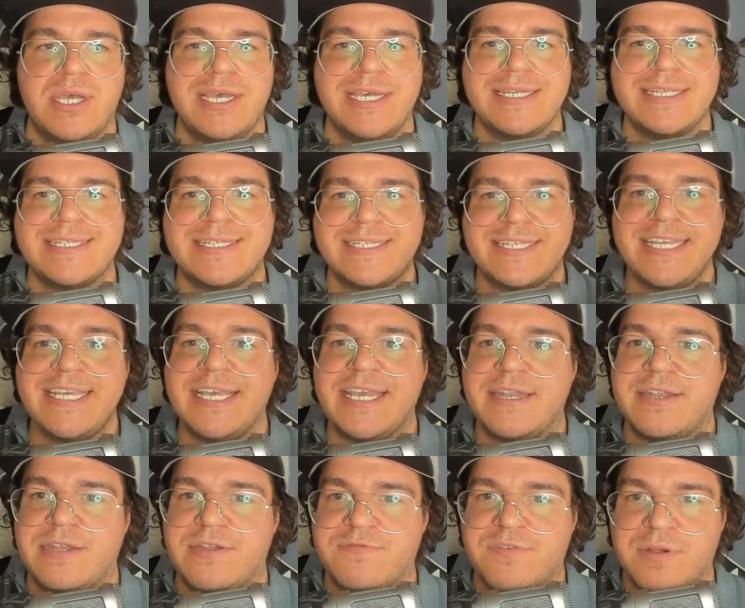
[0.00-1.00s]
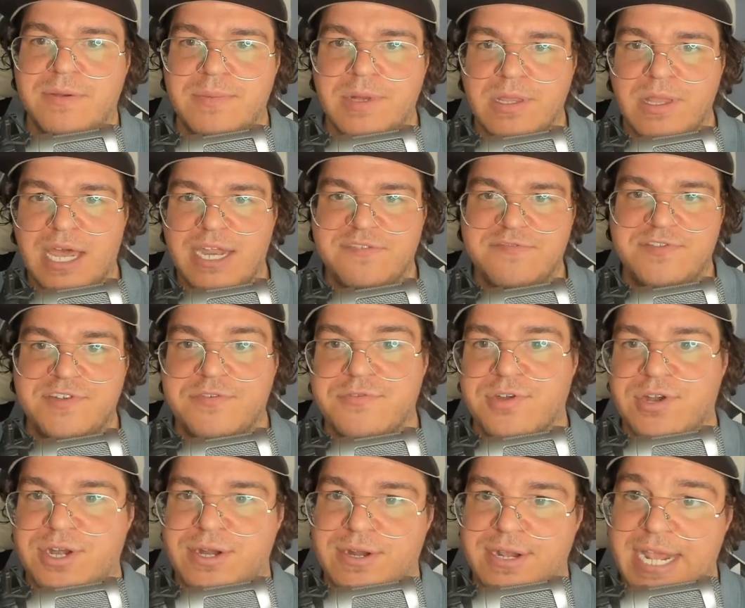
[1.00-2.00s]
see it from a lot of
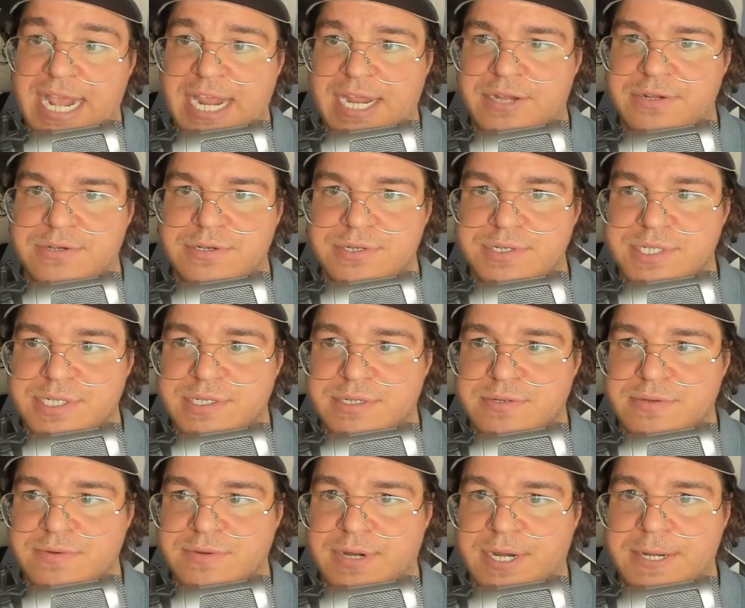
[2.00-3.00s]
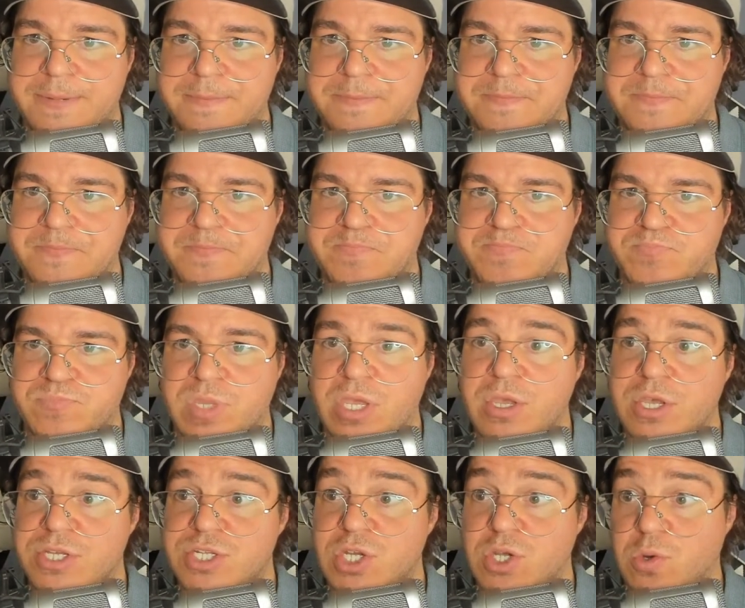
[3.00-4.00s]
different angles, right?
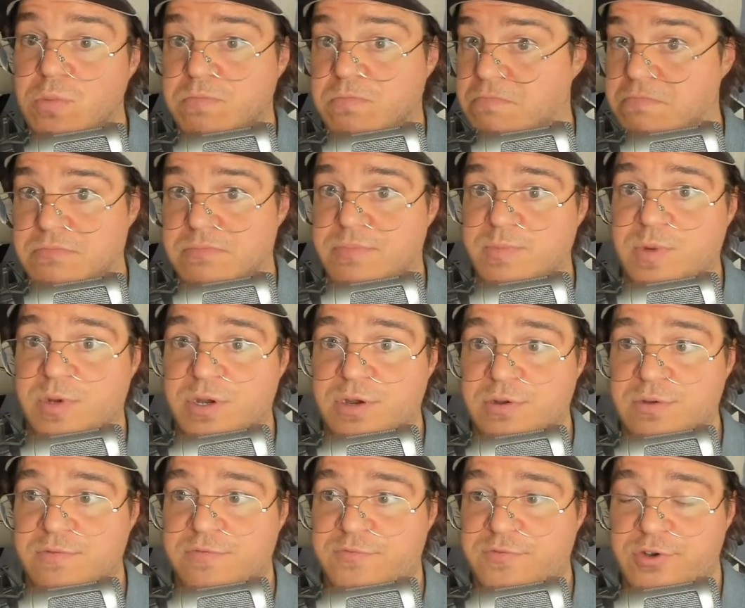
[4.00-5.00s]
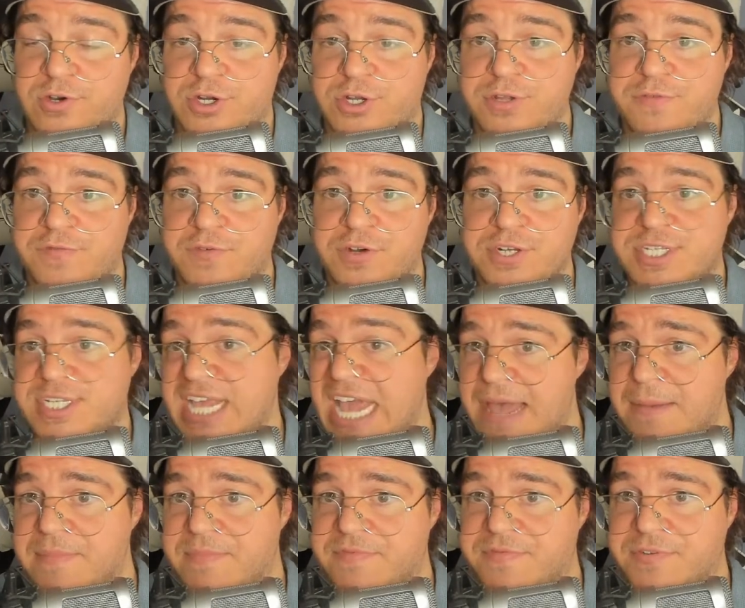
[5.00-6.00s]
So for a good first
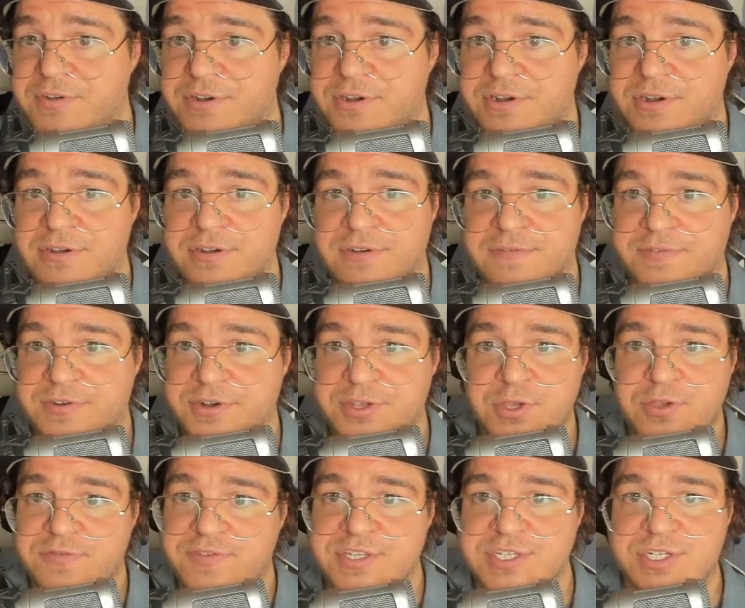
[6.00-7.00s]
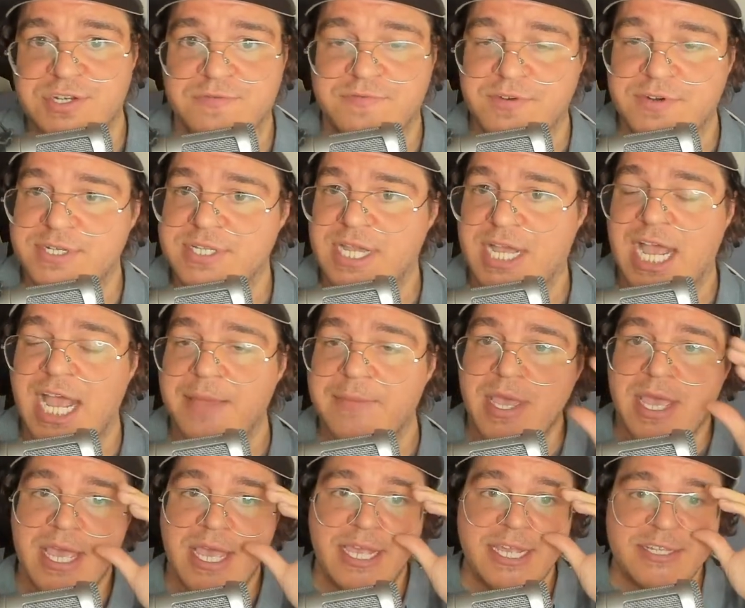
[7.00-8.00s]
step for you, if this is your first time,
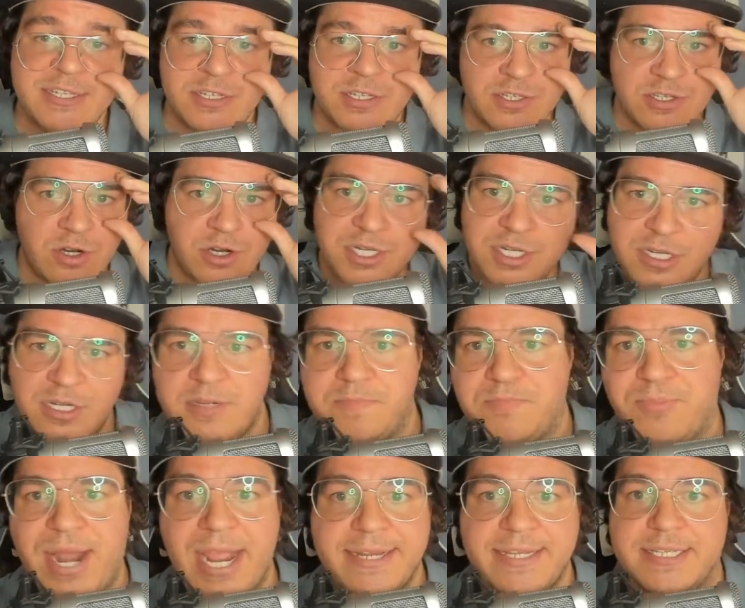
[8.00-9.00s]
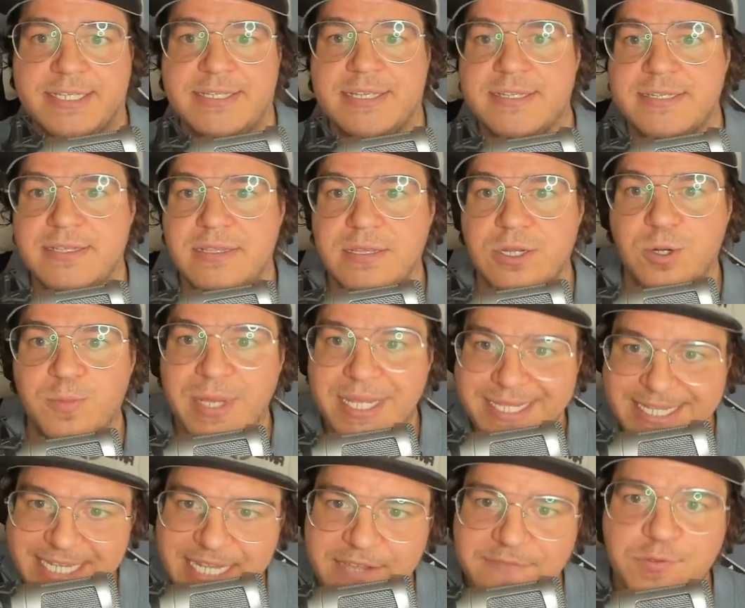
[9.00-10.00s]
is to start to practice this a little bit.
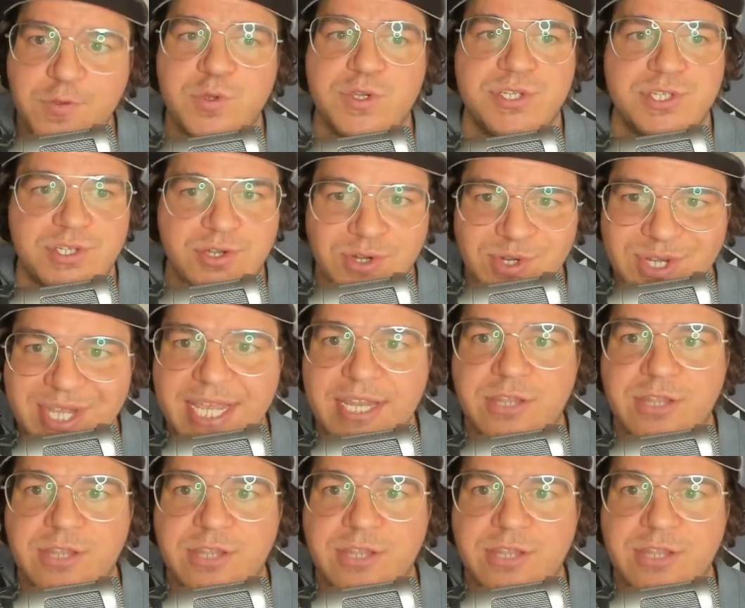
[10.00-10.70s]
See if you can start to get